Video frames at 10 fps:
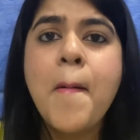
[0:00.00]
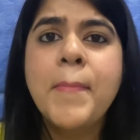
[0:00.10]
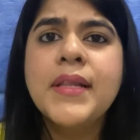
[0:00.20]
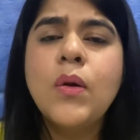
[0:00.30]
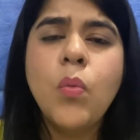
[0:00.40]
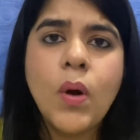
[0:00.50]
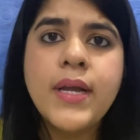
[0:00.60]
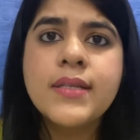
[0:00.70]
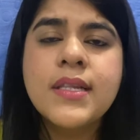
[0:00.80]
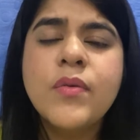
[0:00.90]
But then why
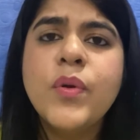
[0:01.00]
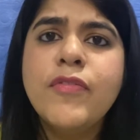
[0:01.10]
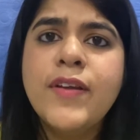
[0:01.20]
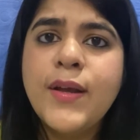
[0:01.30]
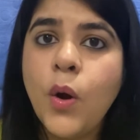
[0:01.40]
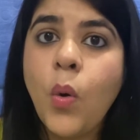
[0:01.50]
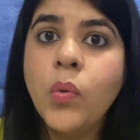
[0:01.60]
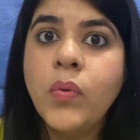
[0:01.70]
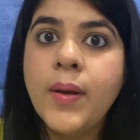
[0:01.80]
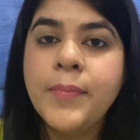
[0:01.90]
is it that we're feeling
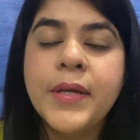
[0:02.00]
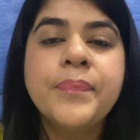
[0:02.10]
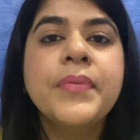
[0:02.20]
overwhelmed?